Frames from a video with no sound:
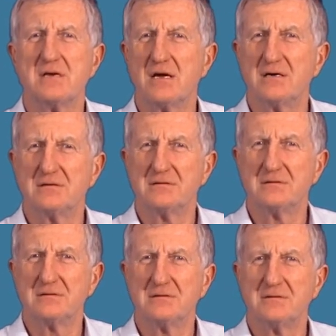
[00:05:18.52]
No.
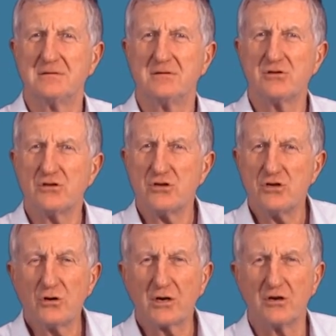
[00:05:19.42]

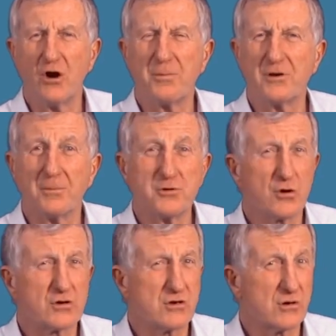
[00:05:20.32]
You can open up
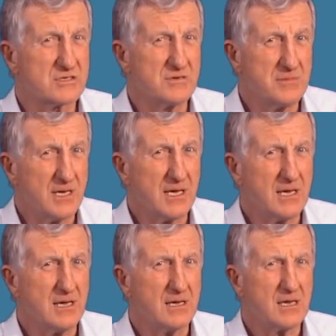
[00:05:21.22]
your door to
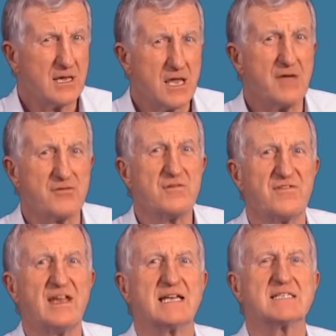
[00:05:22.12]
me if you
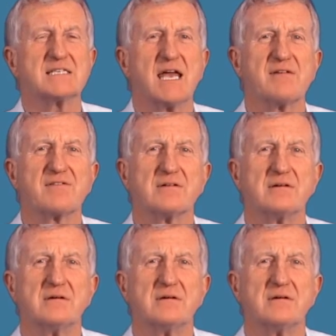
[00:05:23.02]
feel it's safe.